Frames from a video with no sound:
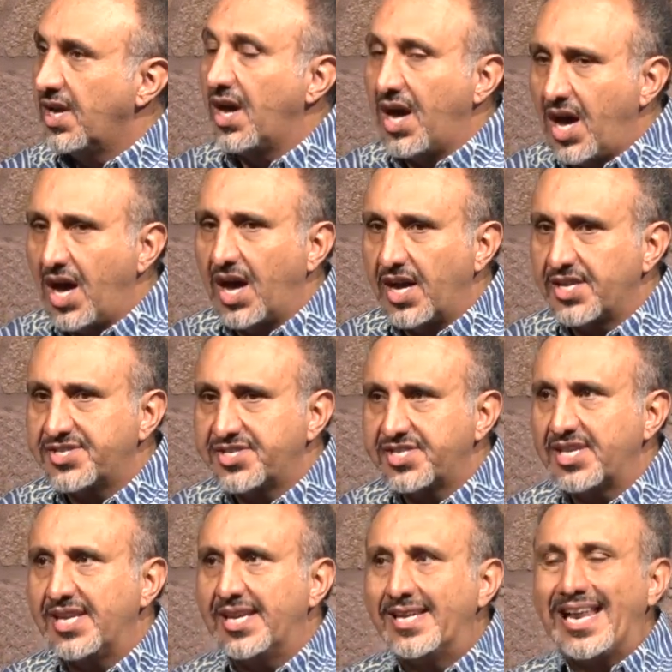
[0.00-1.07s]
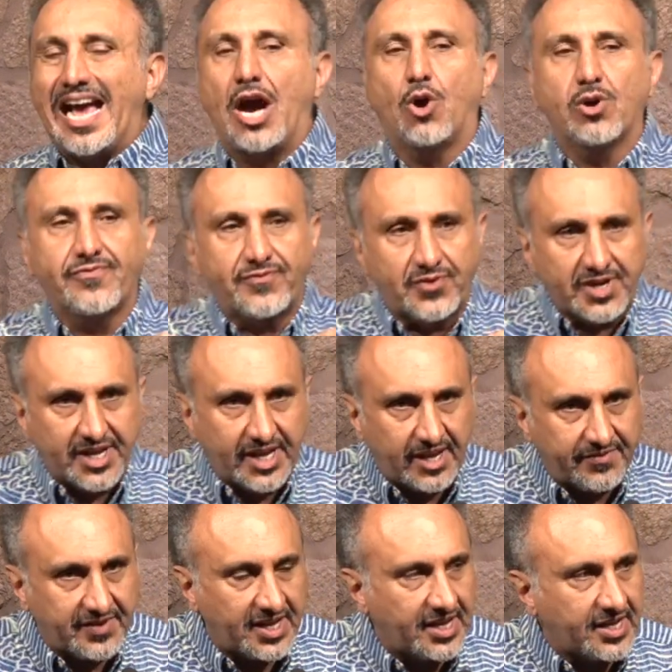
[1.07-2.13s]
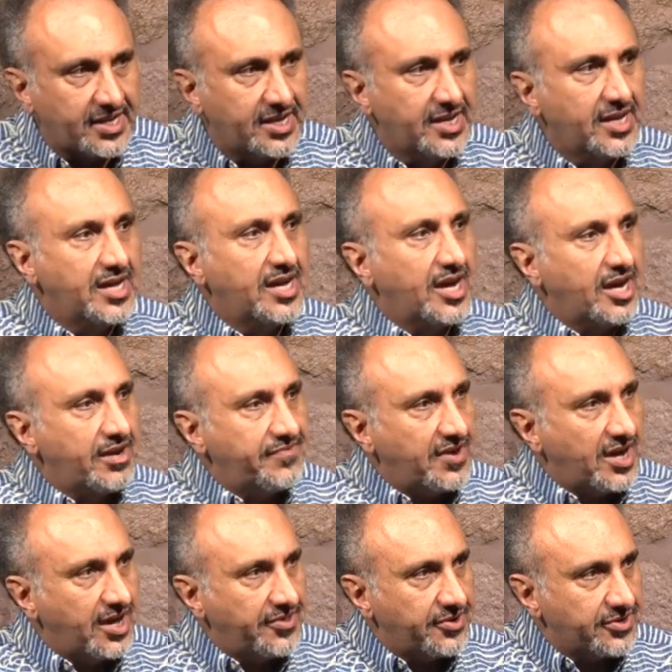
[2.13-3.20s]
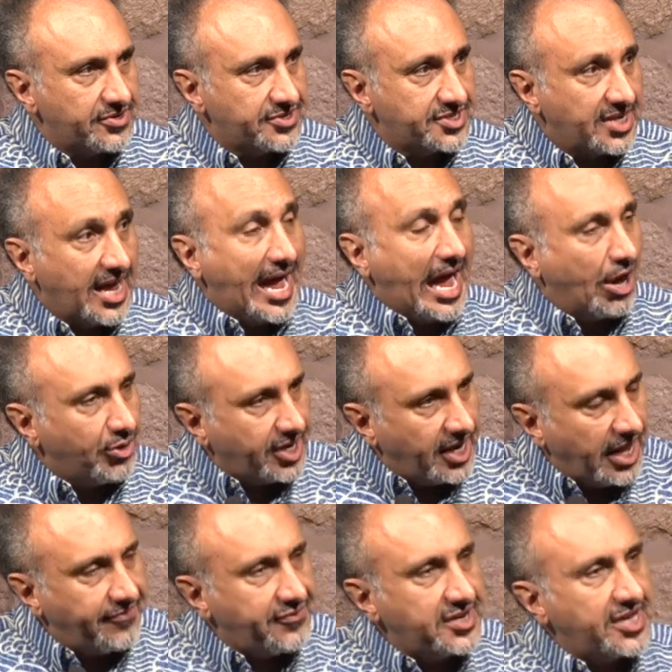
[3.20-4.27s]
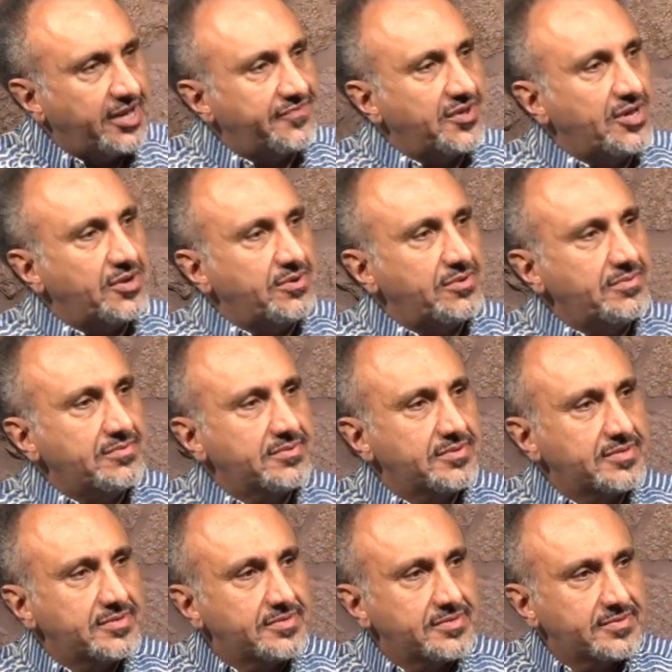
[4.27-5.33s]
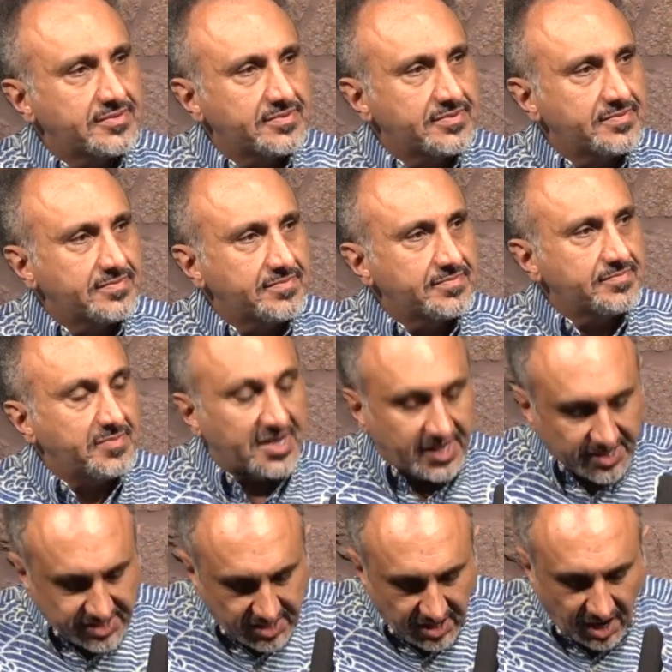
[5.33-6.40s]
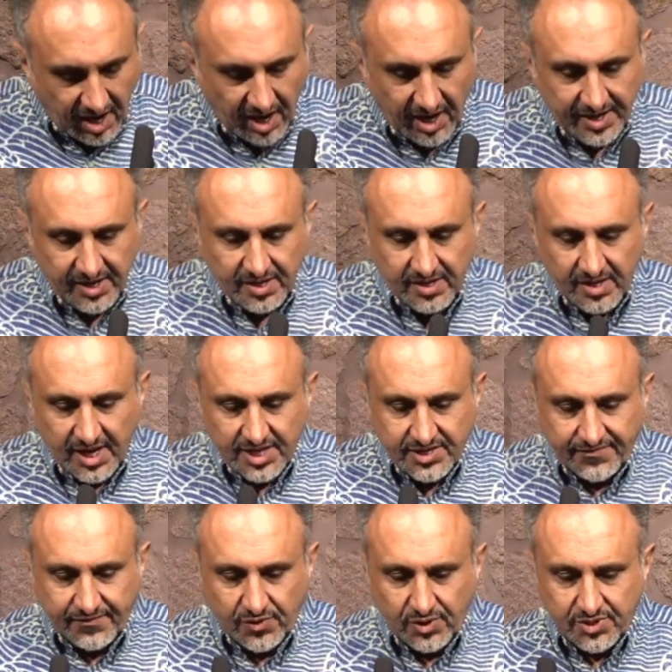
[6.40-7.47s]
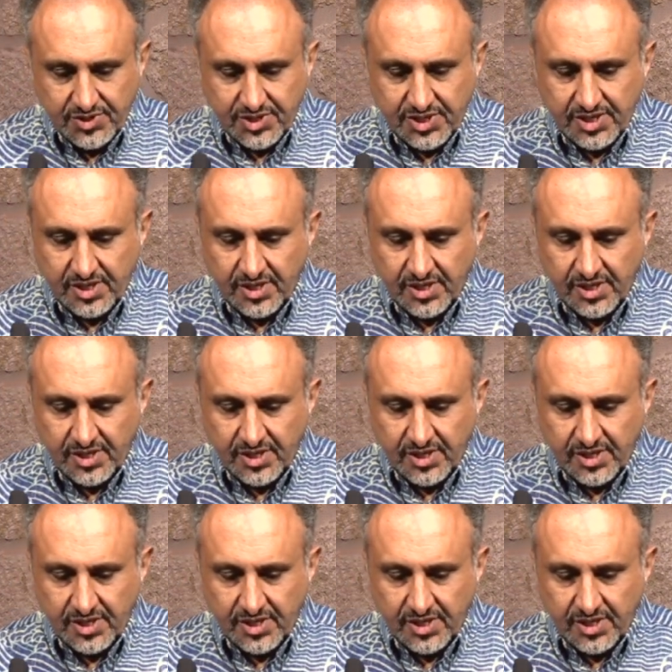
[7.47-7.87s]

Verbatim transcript: us in our forgiving of others. How can I forgive you? Because God has first